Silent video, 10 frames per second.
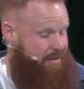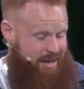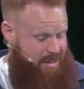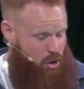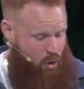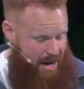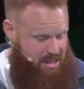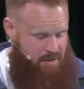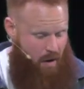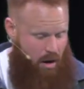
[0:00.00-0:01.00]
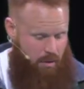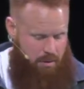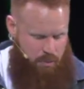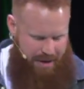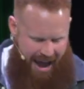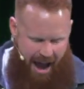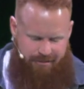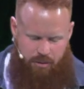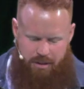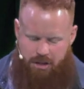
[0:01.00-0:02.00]
And as Christ followers, we have
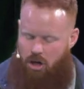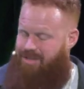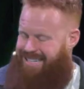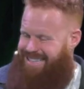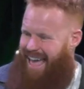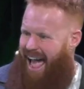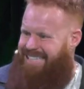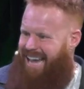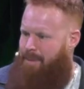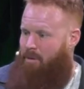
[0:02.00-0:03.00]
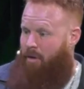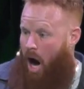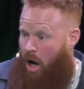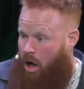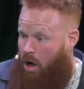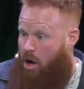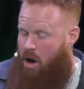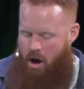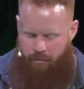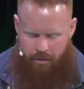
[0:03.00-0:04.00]
to return to that type of hunger
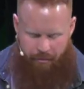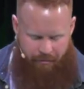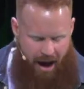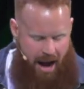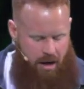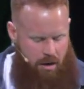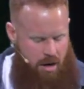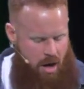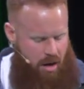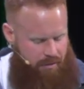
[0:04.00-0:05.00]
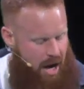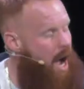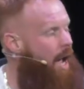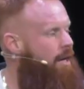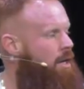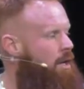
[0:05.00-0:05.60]
for the fire of God